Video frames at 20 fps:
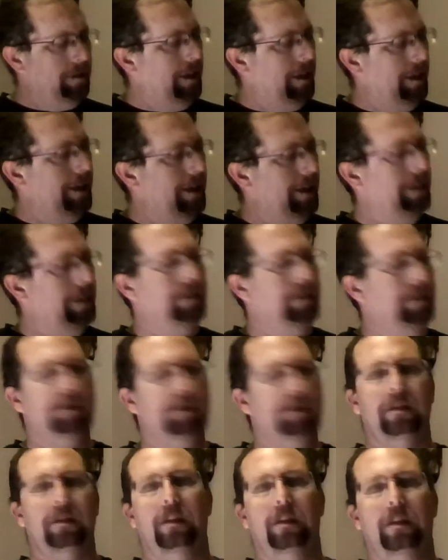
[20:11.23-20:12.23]
is
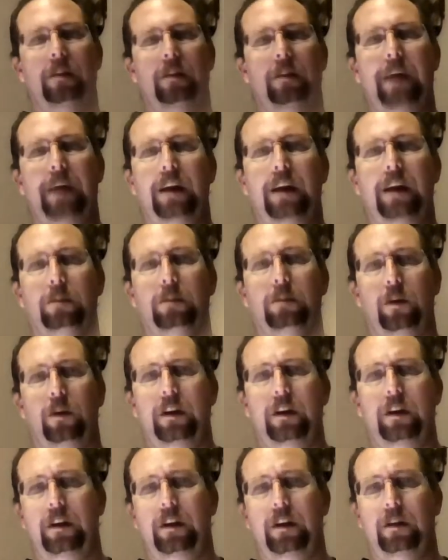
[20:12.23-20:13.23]
the panel board
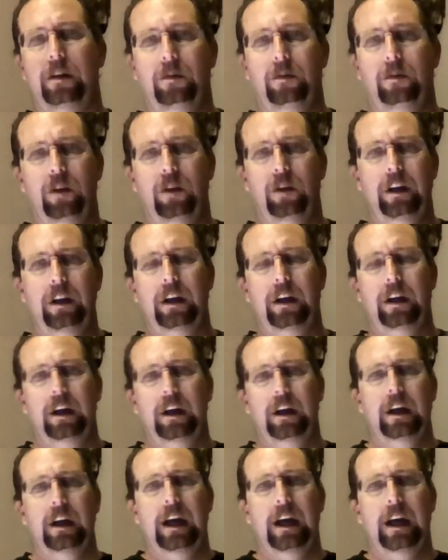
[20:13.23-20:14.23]
wood.
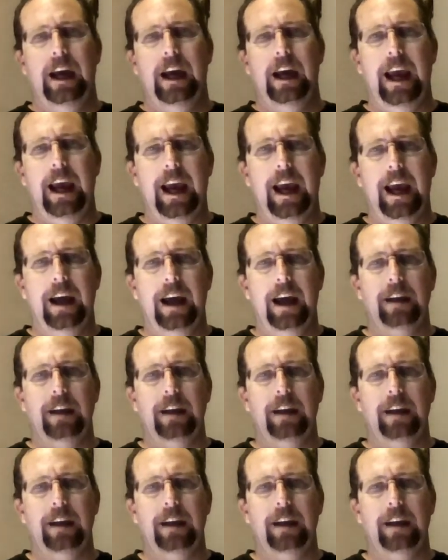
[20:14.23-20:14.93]
And